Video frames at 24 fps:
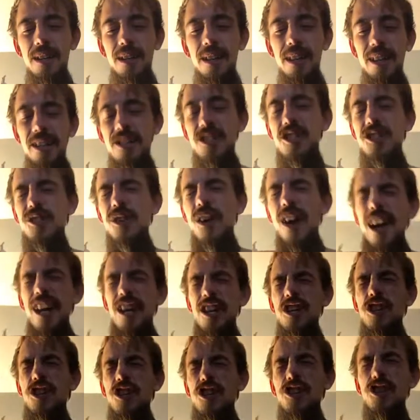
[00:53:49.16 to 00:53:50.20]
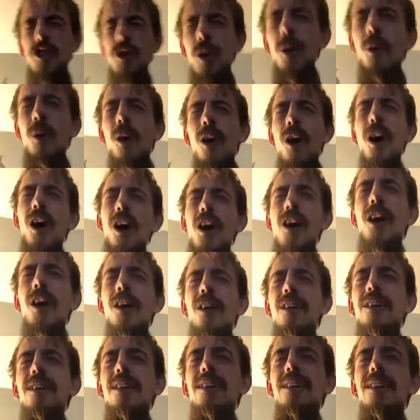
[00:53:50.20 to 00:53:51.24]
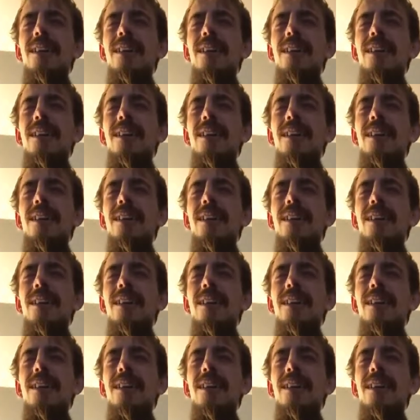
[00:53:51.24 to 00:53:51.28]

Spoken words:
It is trying so hard